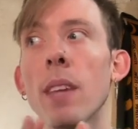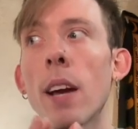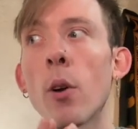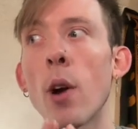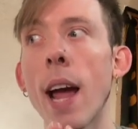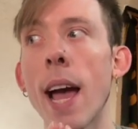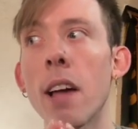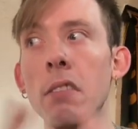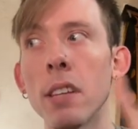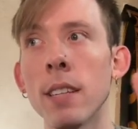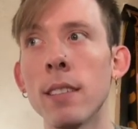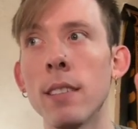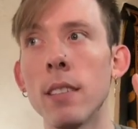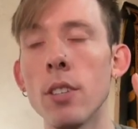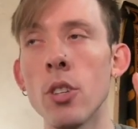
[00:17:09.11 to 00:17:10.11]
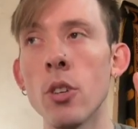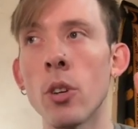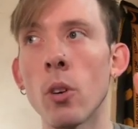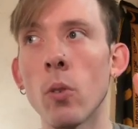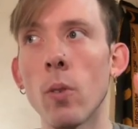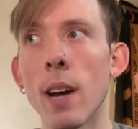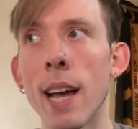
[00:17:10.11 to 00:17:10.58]
or as
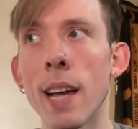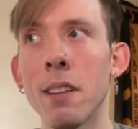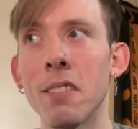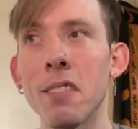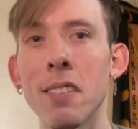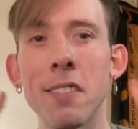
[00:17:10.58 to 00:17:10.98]
as